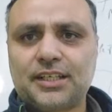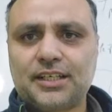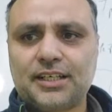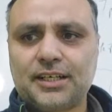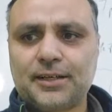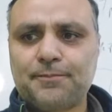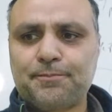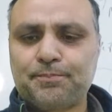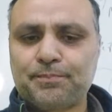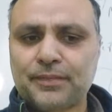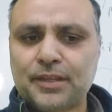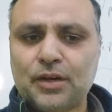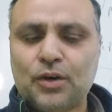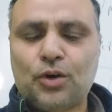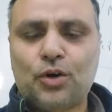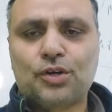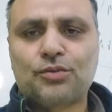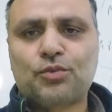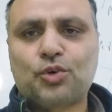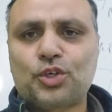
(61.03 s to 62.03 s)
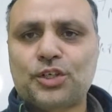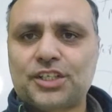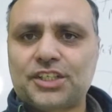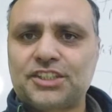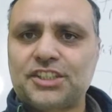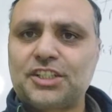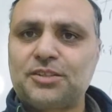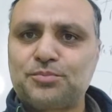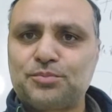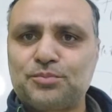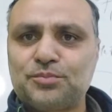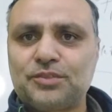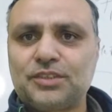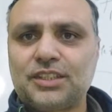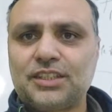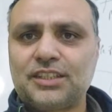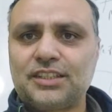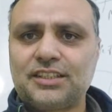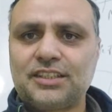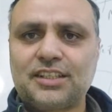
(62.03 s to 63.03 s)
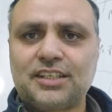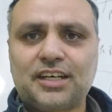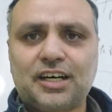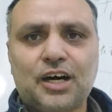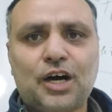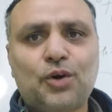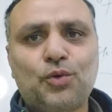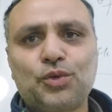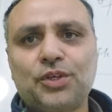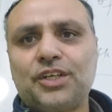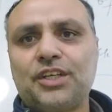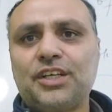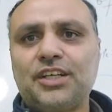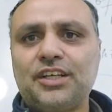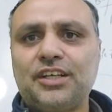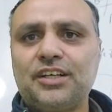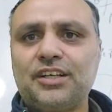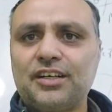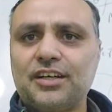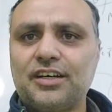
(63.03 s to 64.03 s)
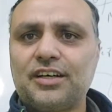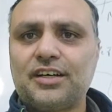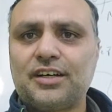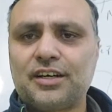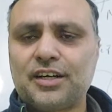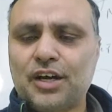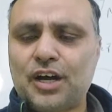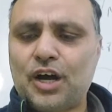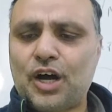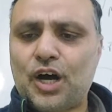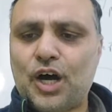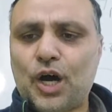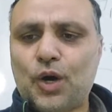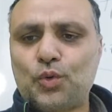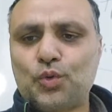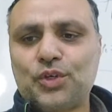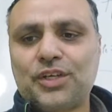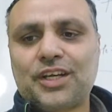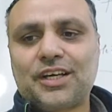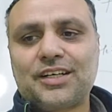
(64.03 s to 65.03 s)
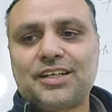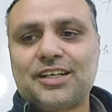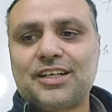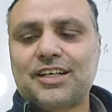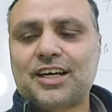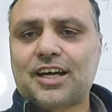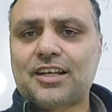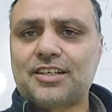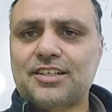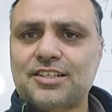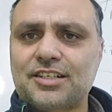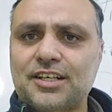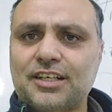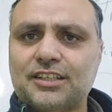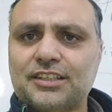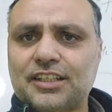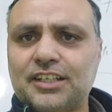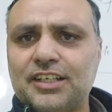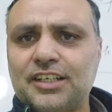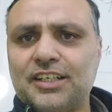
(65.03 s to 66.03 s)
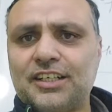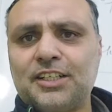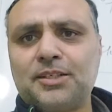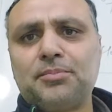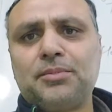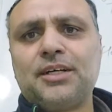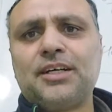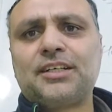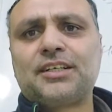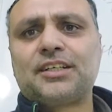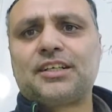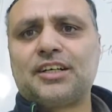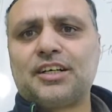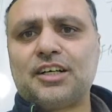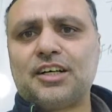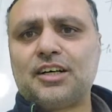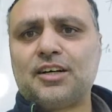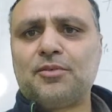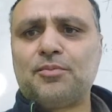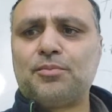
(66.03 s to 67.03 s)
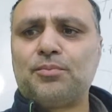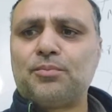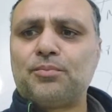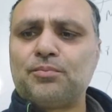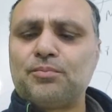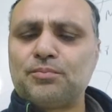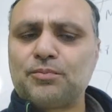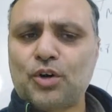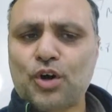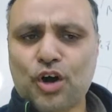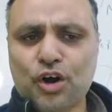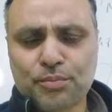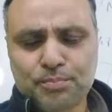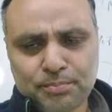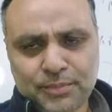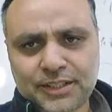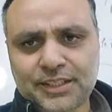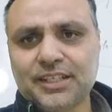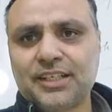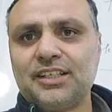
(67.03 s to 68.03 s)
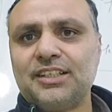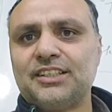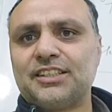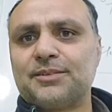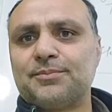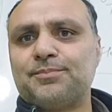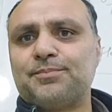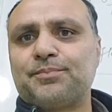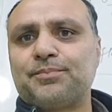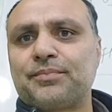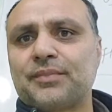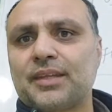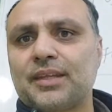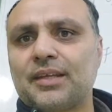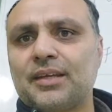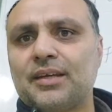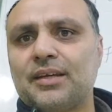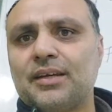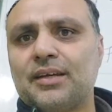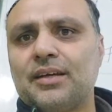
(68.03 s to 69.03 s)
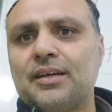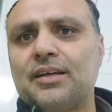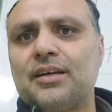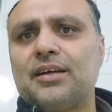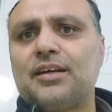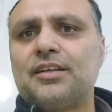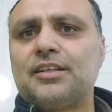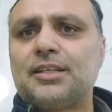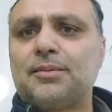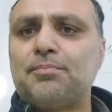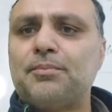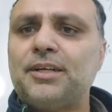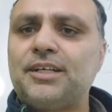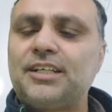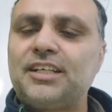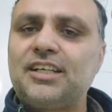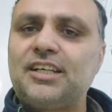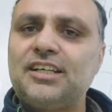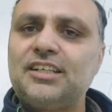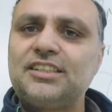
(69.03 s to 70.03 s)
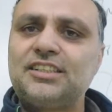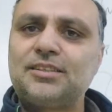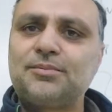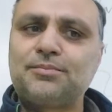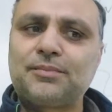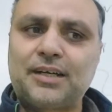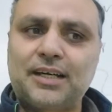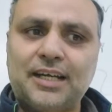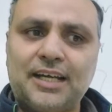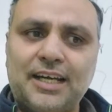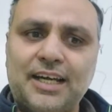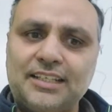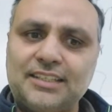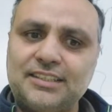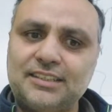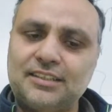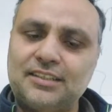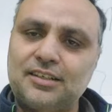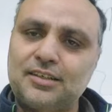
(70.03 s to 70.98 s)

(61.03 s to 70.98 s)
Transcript: or watershed in the how you can construct a debate of materialism. The materialism as